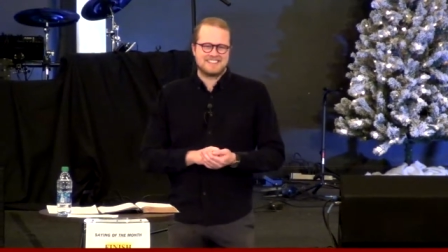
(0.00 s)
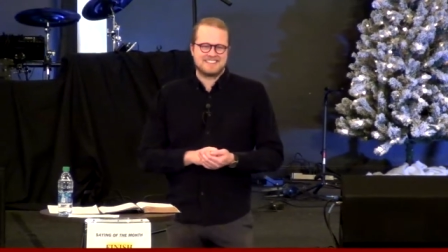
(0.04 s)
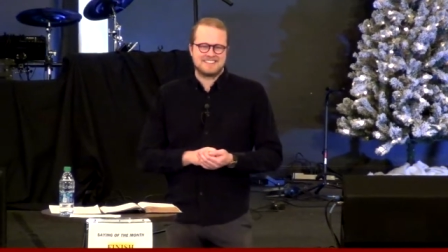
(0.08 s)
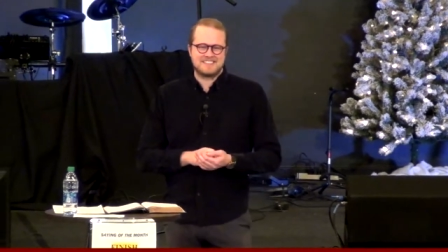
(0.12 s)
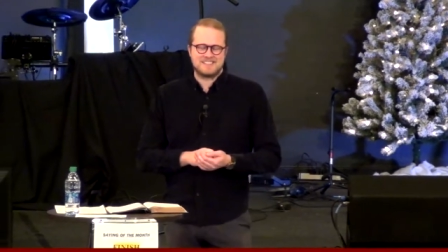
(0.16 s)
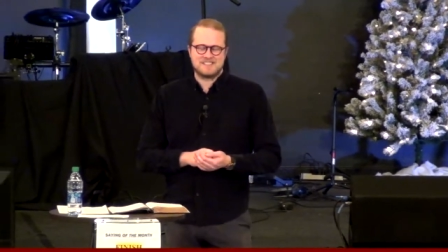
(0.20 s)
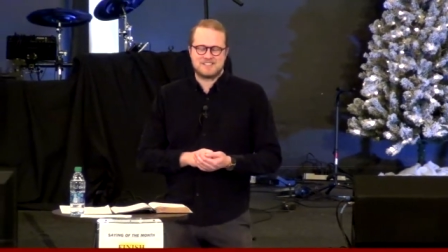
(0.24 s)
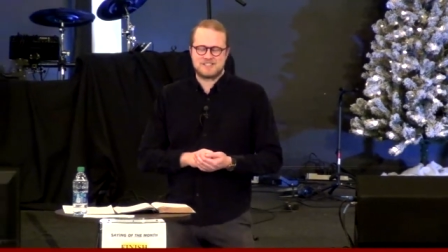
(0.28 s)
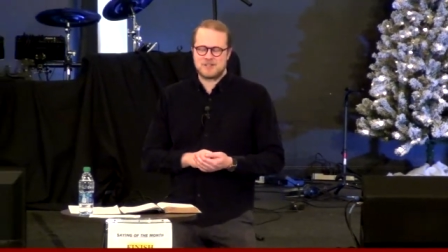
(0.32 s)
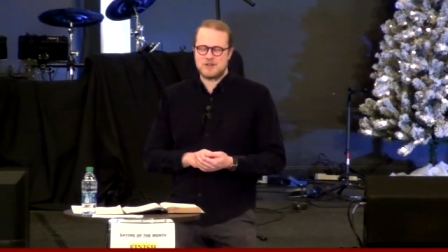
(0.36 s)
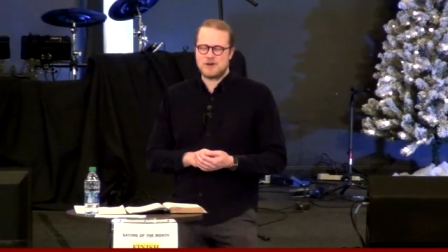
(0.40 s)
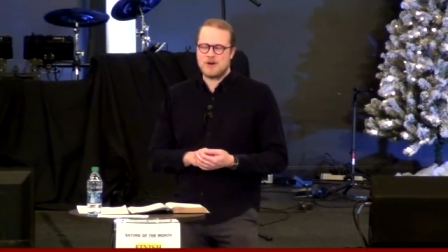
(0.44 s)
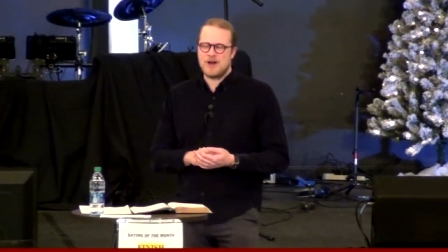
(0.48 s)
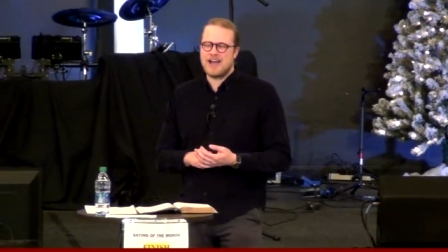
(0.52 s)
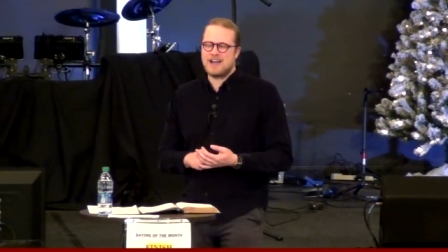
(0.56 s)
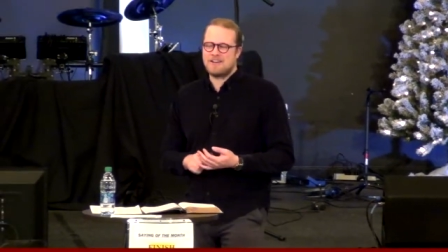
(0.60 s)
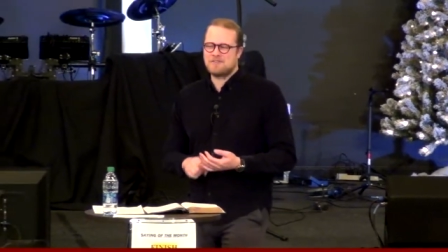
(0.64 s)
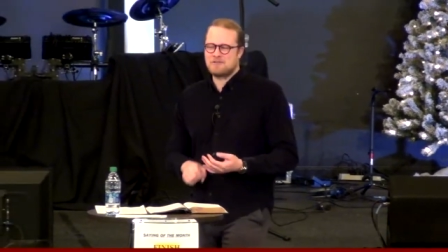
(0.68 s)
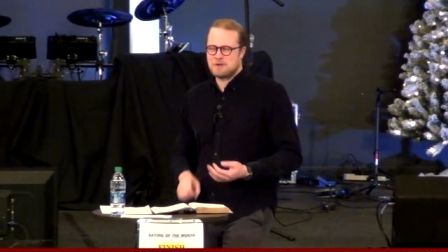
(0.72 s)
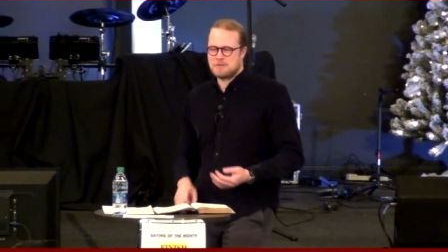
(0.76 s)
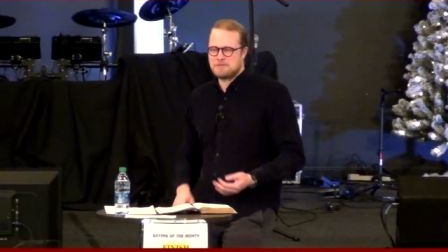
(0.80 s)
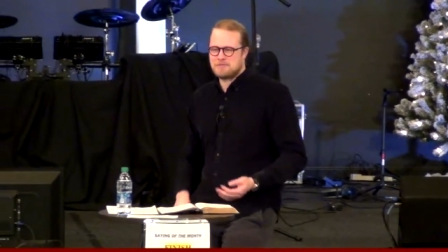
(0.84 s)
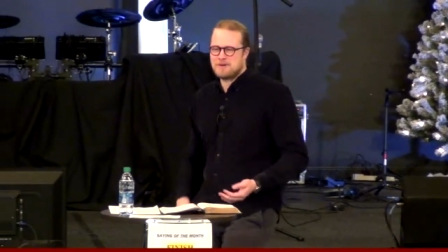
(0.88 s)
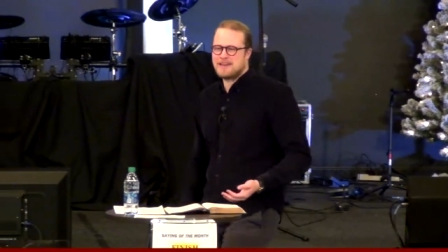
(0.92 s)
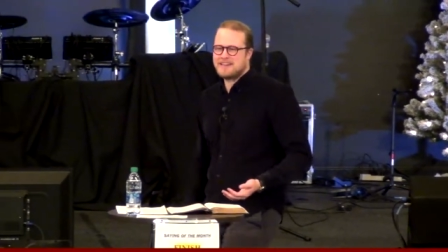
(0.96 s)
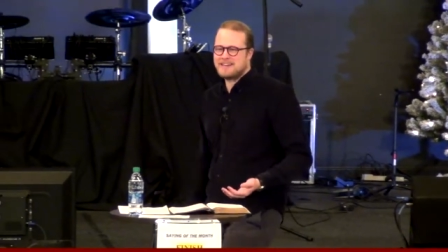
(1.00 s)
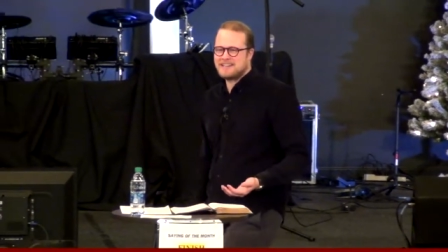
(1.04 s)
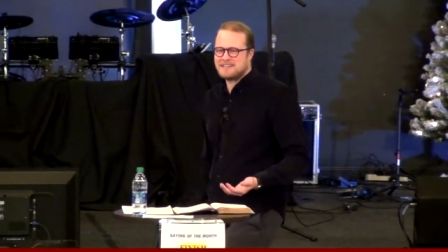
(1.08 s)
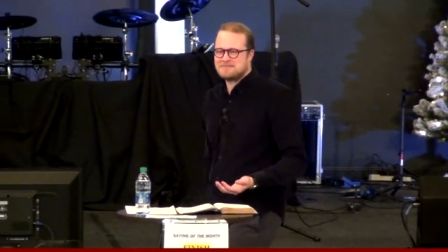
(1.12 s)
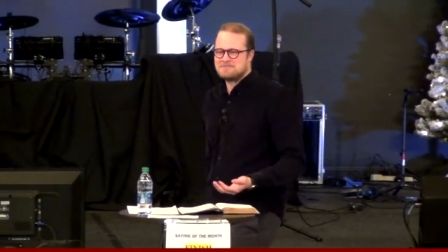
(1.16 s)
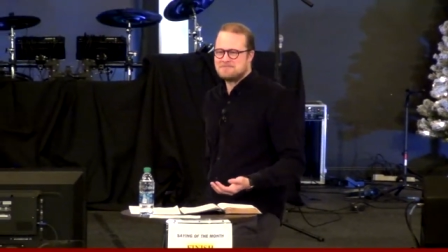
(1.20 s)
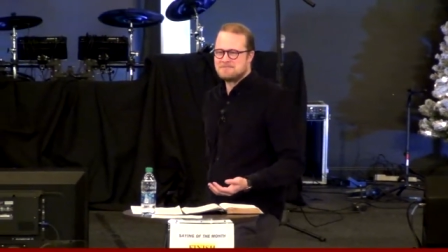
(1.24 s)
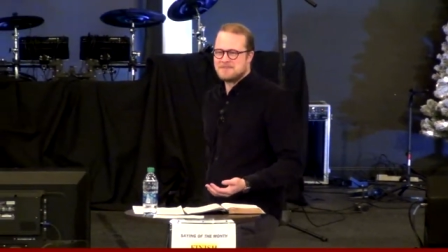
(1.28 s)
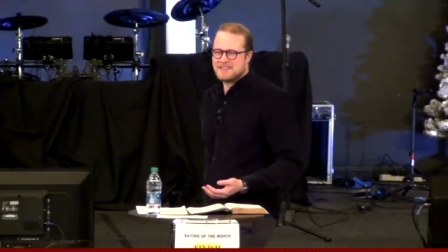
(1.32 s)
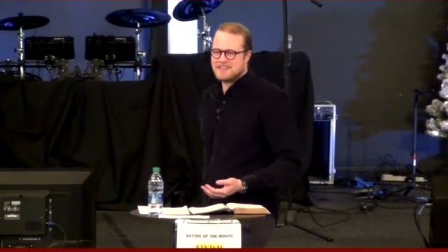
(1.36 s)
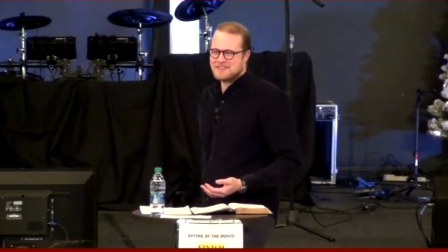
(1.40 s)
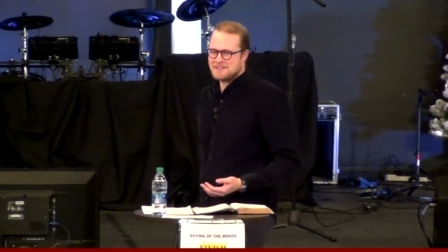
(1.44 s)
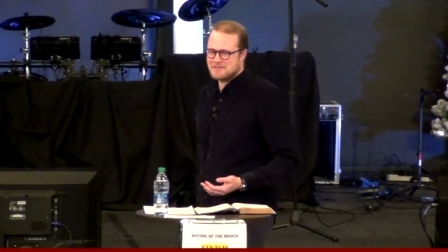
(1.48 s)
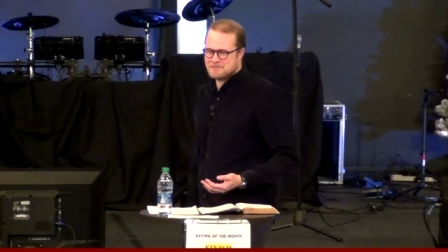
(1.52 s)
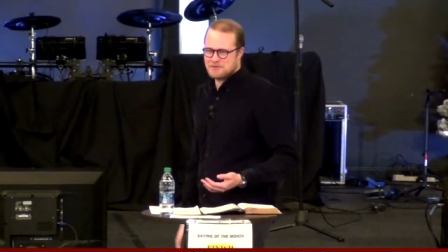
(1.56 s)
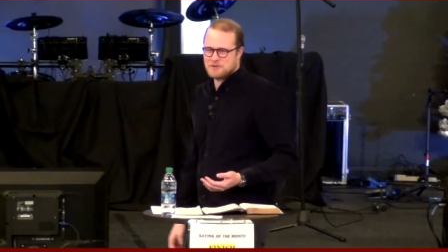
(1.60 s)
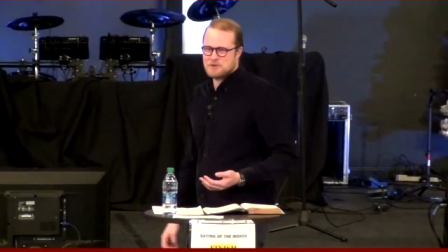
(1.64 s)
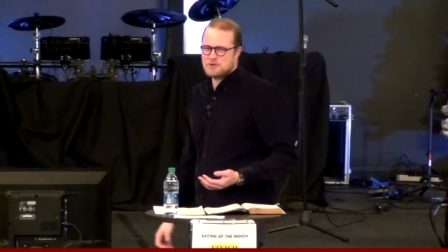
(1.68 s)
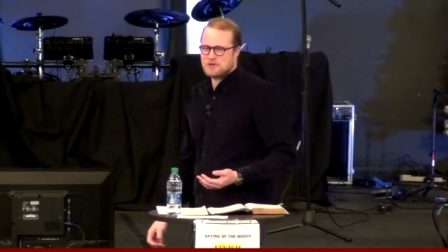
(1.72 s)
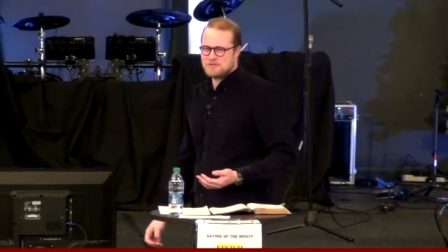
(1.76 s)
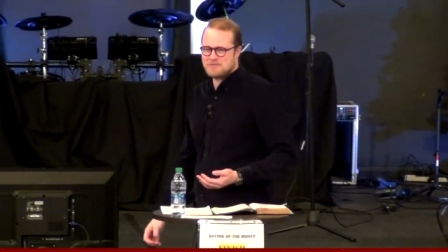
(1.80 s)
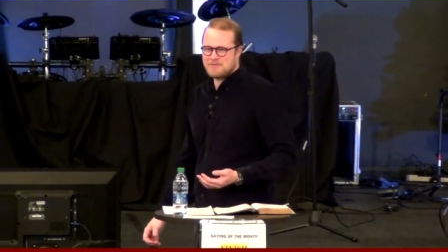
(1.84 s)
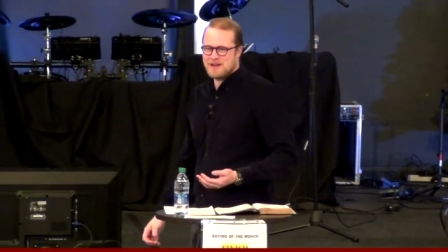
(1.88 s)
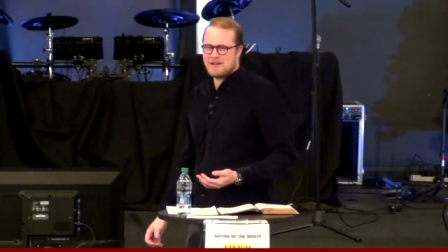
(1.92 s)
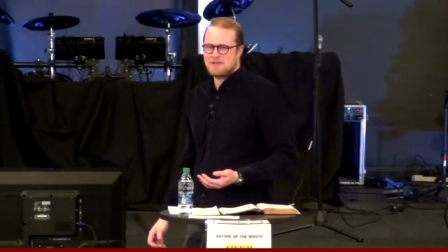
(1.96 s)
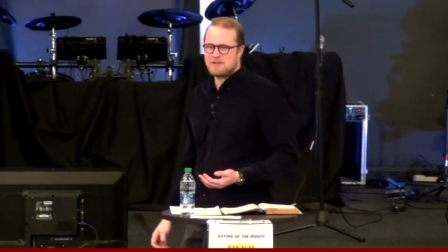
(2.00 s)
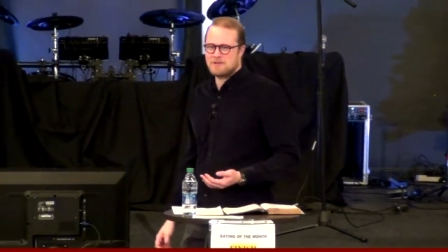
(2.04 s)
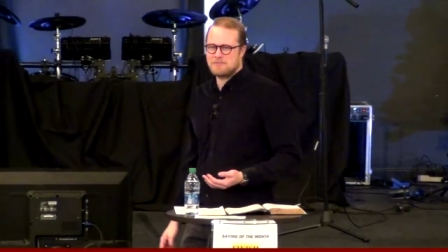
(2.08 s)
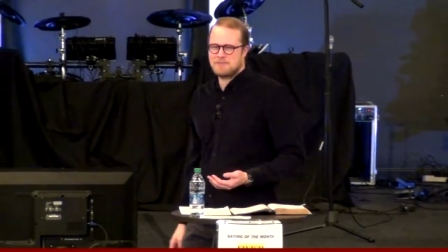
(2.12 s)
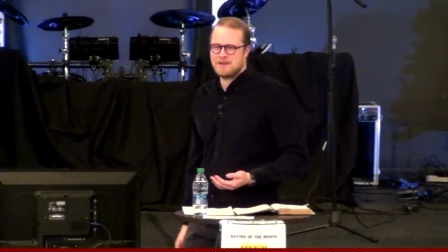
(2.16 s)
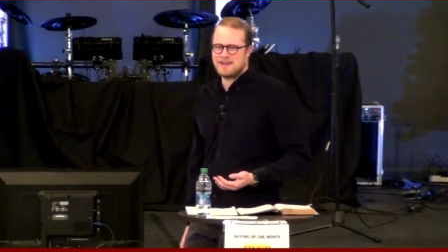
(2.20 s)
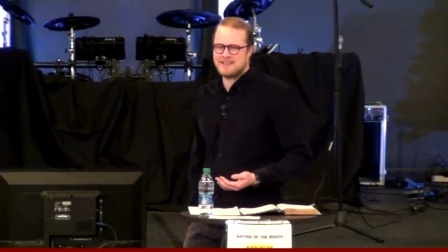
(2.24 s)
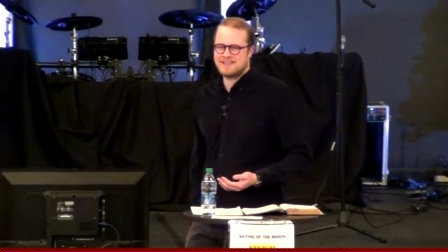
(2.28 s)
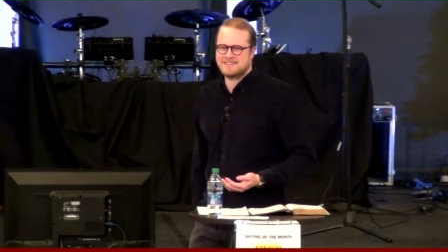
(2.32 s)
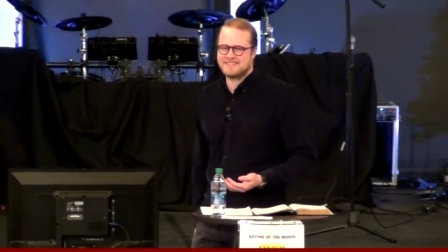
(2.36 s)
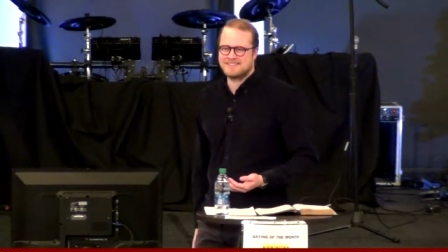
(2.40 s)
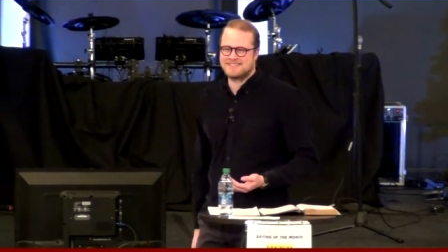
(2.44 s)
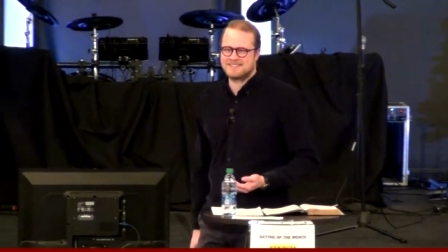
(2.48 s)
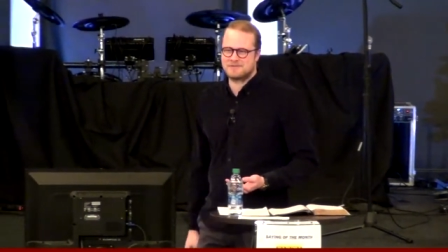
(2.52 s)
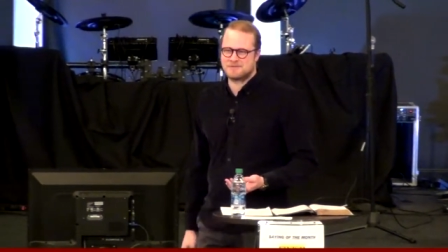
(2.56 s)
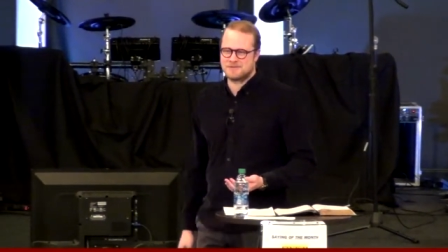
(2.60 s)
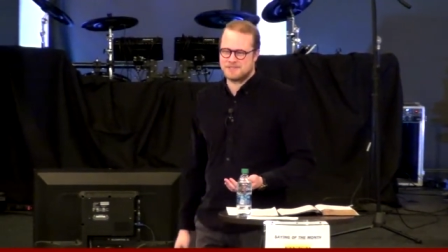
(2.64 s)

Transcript: So I repented, and the fruit of my repentance